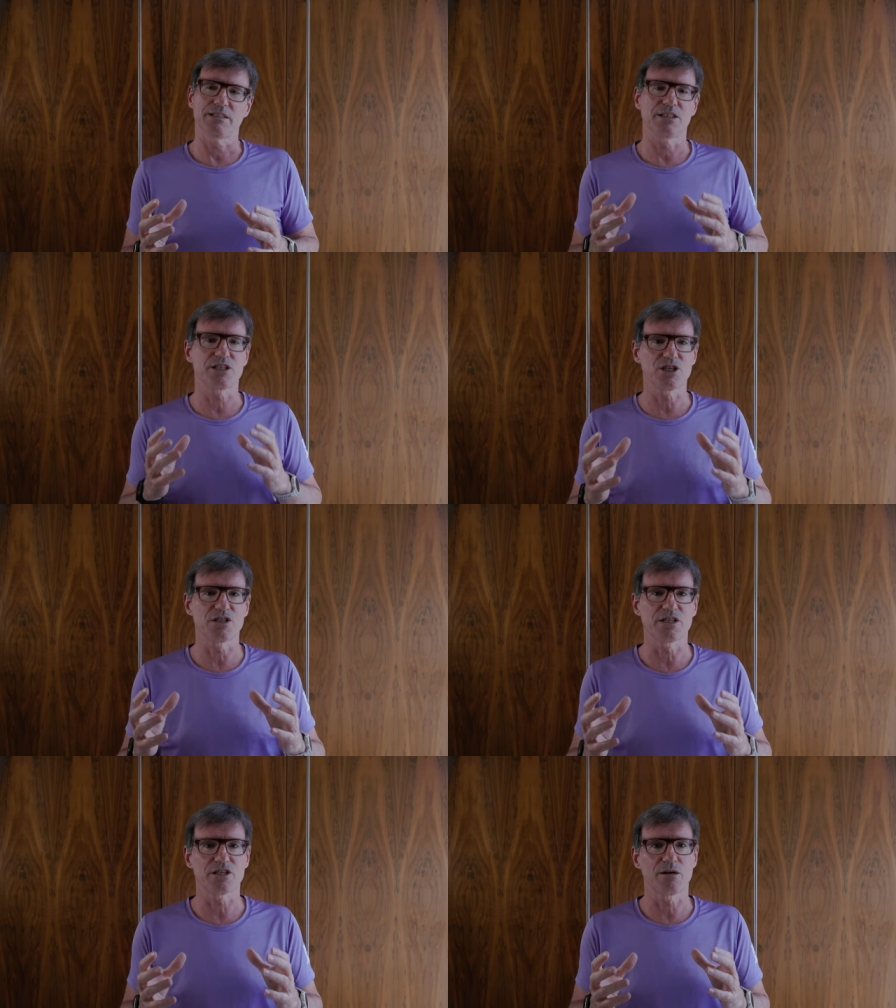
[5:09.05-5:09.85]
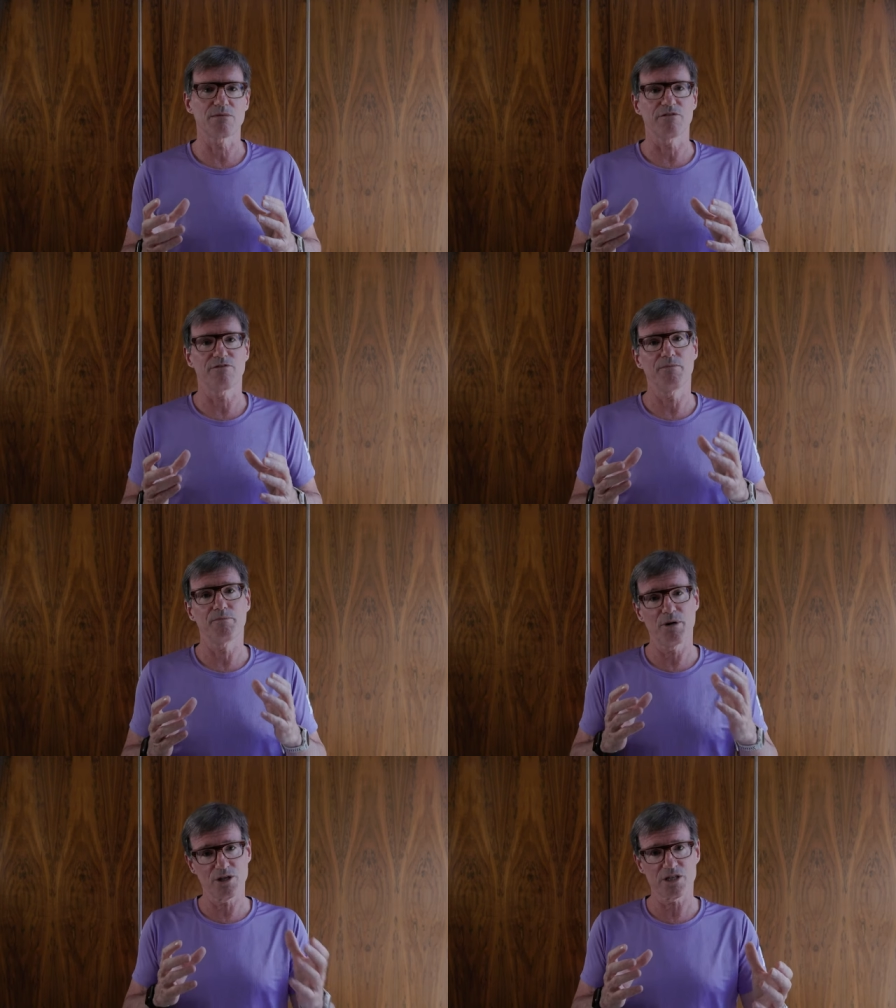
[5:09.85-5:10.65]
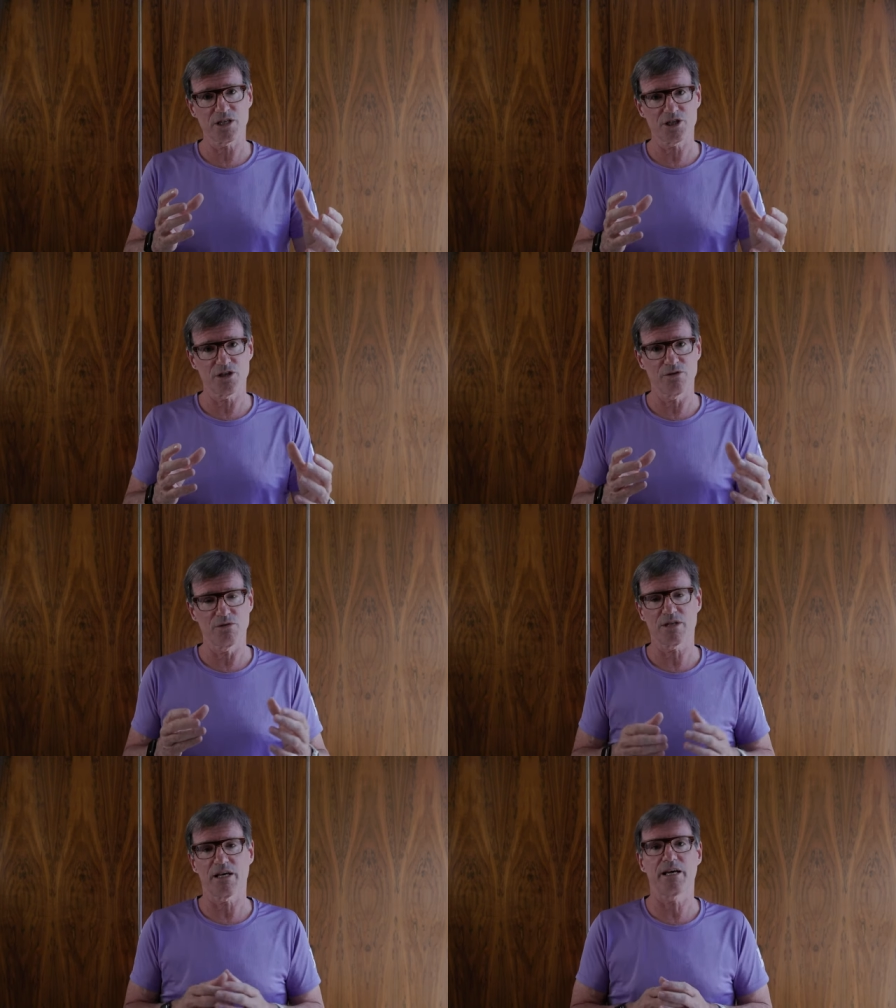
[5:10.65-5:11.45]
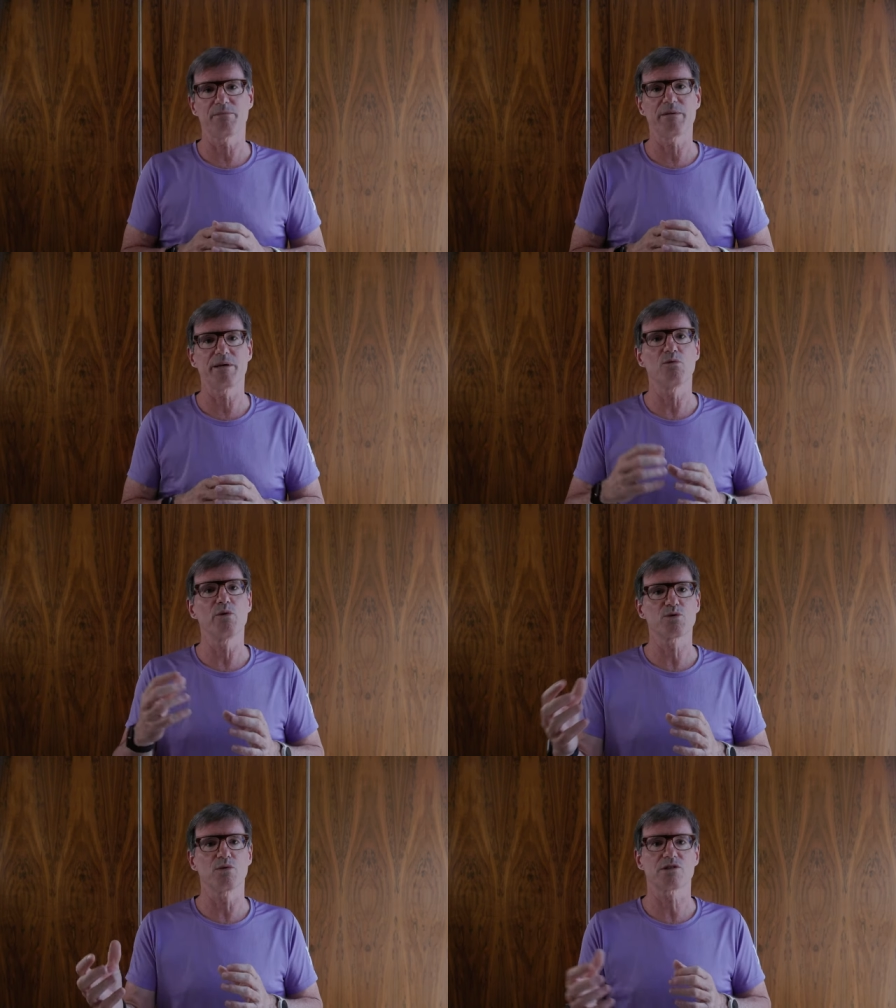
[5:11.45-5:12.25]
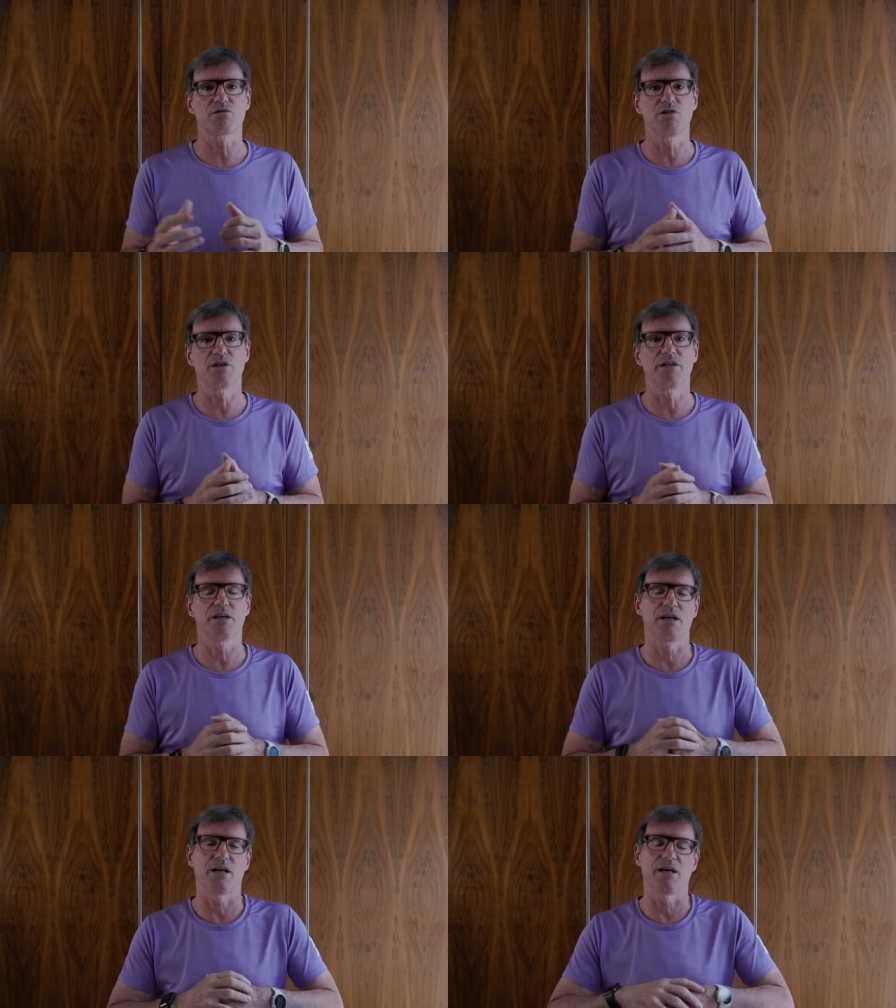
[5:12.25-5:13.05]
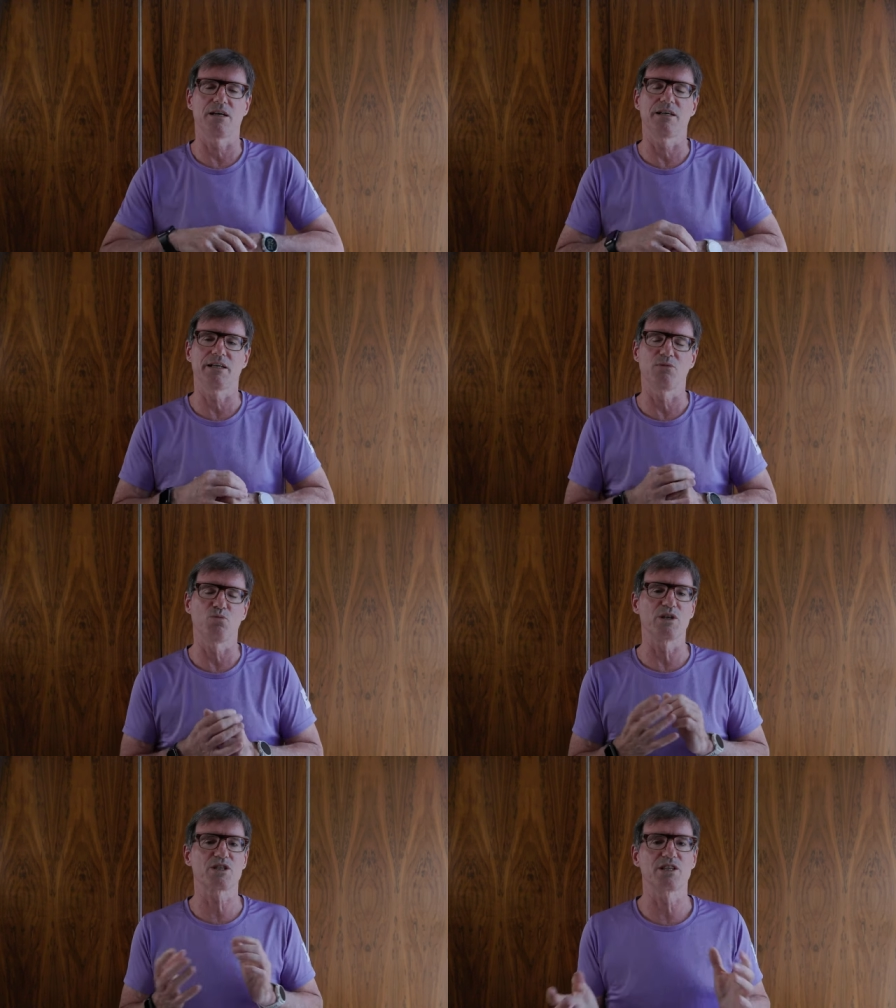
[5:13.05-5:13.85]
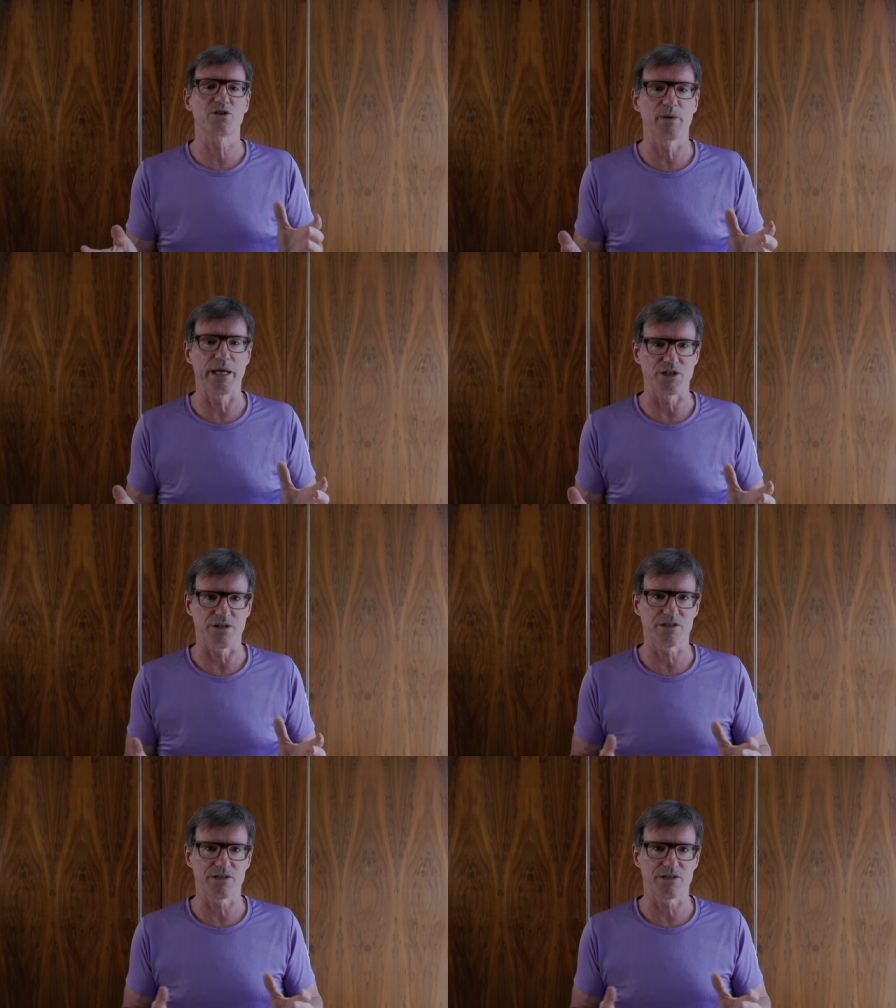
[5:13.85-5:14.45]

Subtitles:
decisions in terms of purchasing shoes and maybe which ones to run in which situation.